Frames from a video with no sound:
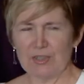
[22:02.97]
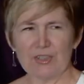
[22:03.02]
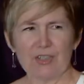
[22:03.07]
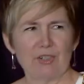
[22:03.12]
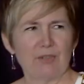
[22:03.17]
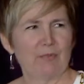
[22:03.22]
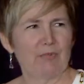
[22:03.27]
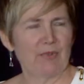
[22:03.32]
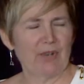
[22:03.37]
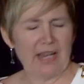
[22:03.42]

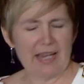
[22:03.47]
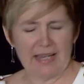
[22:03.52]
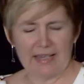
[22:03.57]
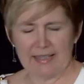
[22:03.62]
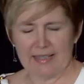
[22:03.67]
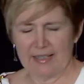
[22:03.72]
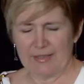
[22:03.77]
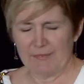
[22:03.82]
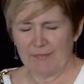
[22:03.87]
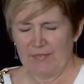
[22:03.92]
to
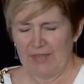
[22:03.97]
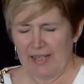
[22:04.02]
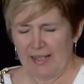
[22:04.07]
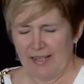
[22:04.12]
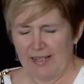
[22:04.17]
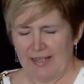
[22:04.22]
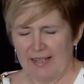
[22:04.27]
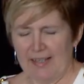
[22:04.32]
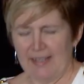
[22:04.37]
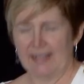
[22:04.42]
break.
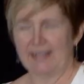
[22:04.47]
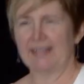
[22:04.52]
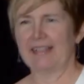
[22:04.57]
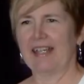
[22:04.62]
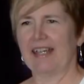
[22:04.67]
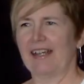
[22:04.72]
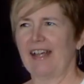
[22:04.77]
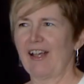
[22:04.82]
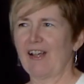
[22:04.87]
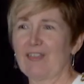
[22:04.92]

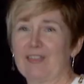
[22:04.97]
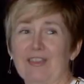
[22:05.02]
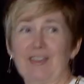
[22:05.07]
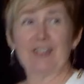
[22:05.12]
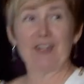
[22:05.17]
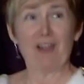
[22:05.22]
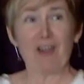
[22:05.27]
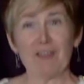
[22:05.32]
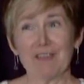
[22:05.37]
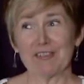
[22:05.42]
Get out the
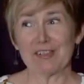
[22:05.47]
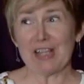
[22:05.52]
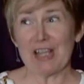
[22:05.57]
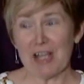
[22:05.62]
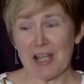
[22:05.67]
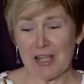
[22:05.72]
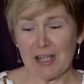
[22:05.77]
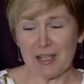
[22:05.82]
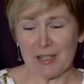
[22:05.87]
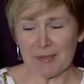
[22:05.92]
golf
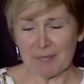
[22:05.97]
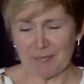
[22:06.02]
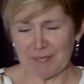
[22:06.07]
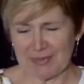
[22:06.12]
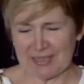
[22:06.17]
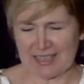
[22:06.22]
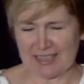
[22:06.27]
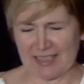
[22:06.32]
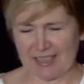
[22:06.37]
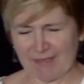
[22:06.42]

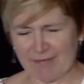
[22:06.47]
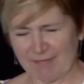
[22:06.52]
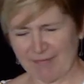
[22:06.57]
clubs.